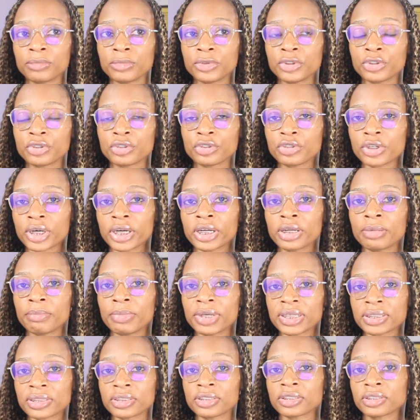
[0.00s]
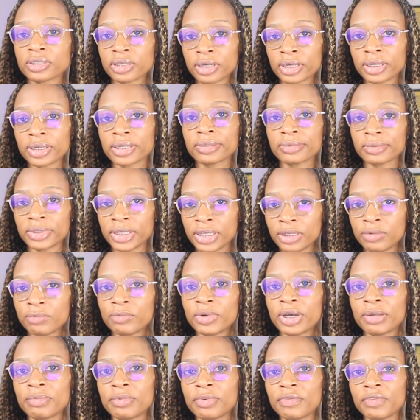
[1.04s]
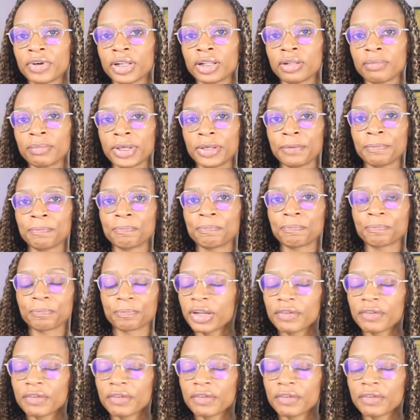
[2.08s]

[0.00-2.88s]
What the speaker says: you should try your best to start in web development.